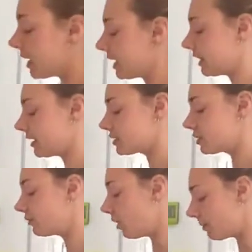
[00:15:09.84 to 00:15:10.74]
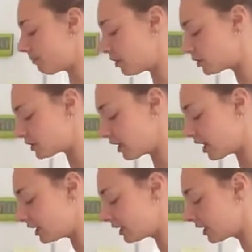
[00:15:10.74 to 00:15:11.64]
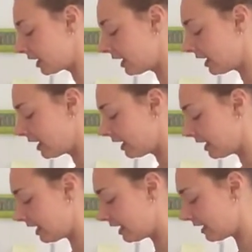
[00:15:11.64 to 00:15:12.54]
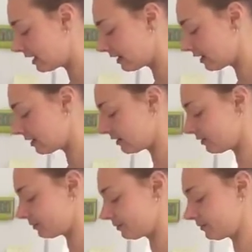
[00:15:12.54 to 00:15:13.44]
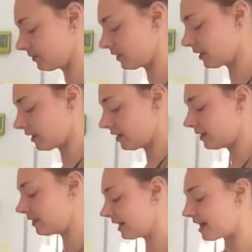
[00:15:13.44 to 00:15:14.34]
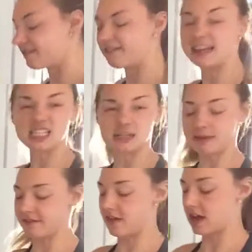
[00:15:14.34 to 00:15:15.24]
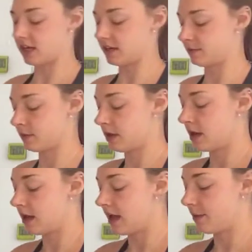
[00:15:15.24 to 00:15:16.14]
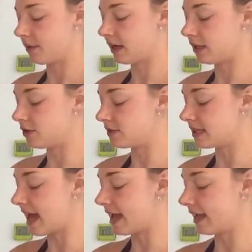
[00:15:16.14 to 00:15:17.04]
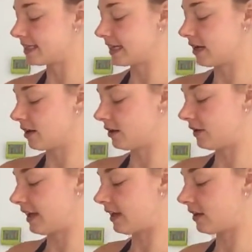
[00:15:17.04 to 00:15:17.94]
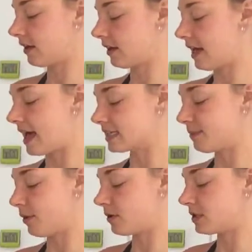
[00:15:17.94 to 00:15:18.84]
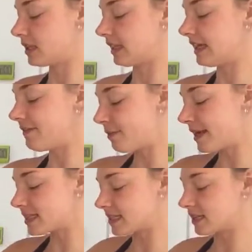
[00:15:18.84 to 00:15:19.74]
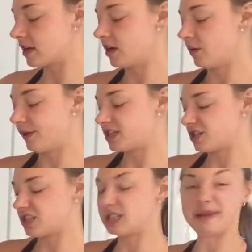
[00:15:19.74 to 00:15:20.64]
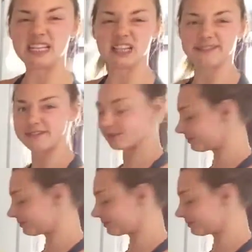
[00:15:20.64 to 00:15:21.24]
cutting there, so you've got most of the onion in the kind of fleshy bit of the onion, and we're going to use that in our cooking as opposed to the leafy bits, which are just a bit tough.